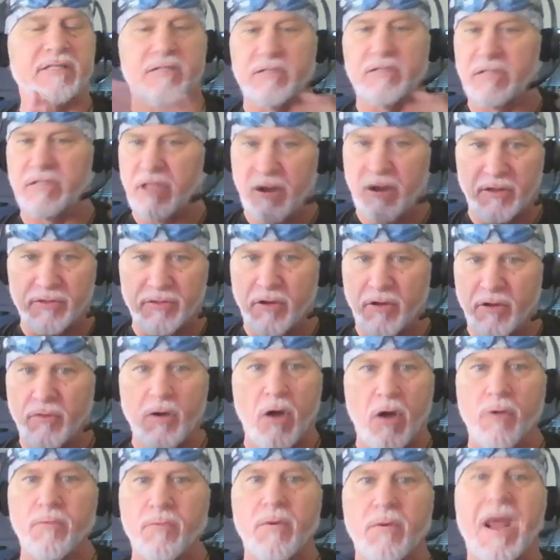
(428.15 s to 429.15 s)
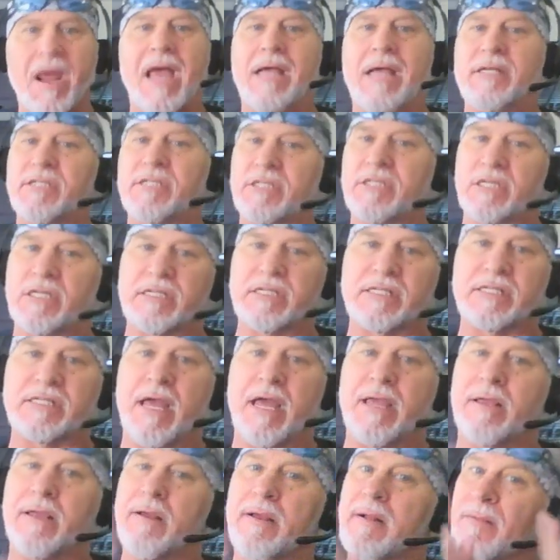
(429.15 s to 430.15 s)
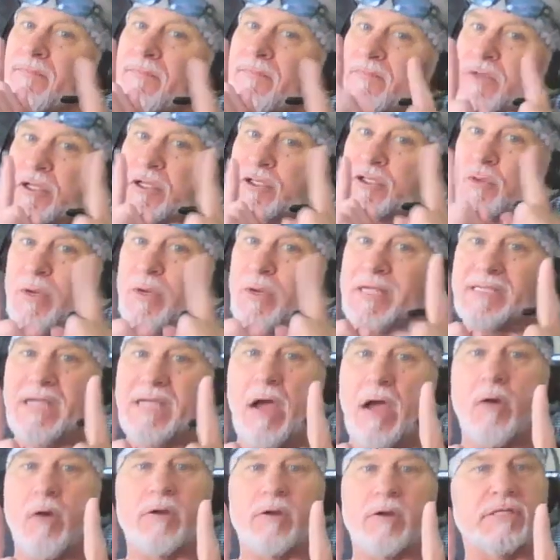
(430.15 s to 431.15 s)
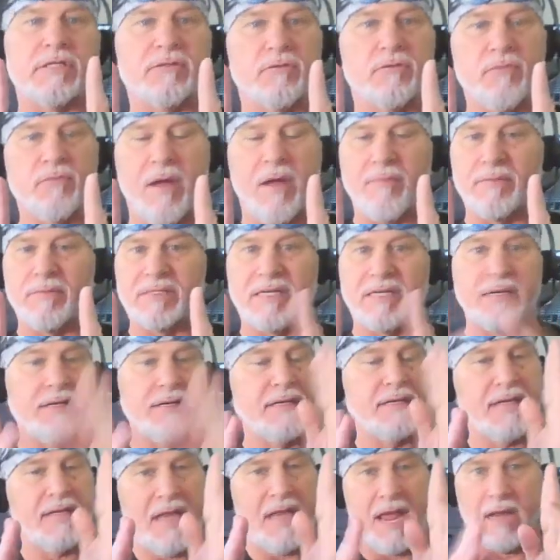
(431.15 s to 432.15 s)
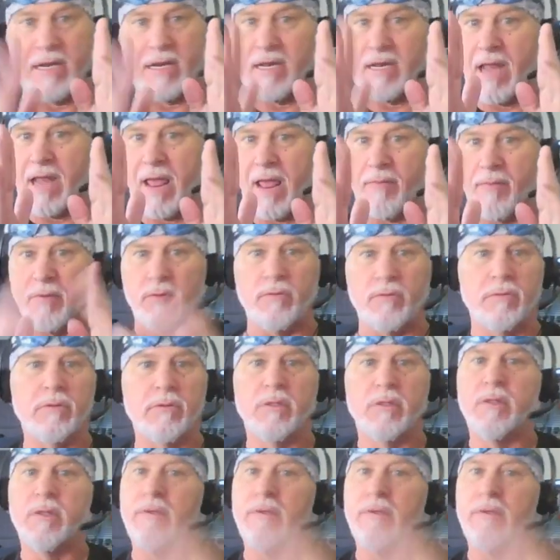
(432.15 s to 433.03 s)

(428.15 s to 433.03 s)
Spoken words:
their own race, just like the Twin Towers represented Cain and Abel,